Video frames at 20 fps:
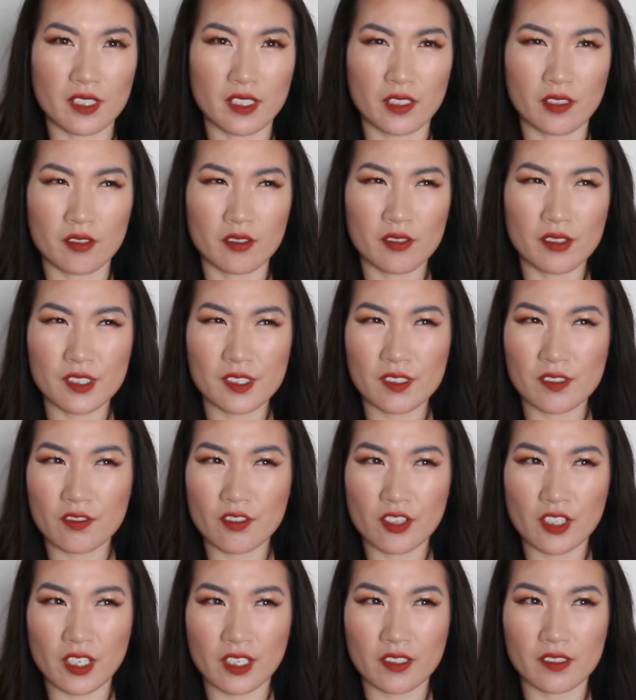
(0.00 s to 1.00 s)
I always
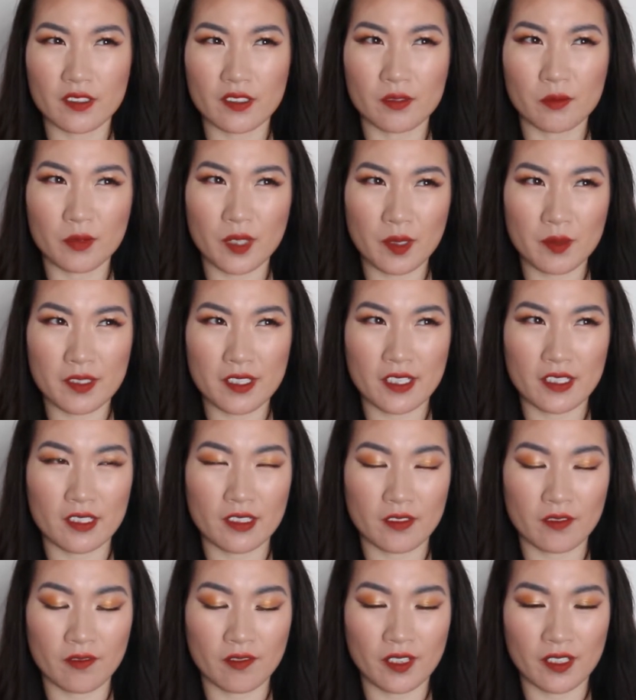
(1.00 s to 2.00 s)
check the website
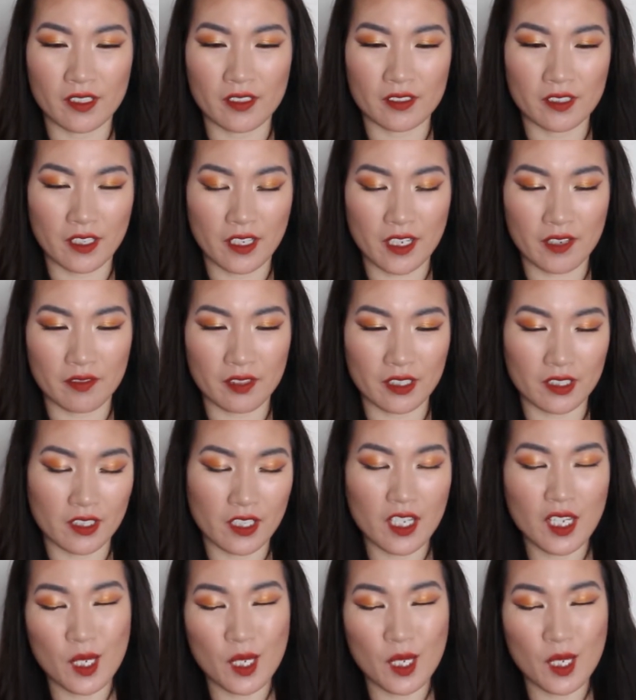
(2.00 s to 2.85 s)
and find out they have like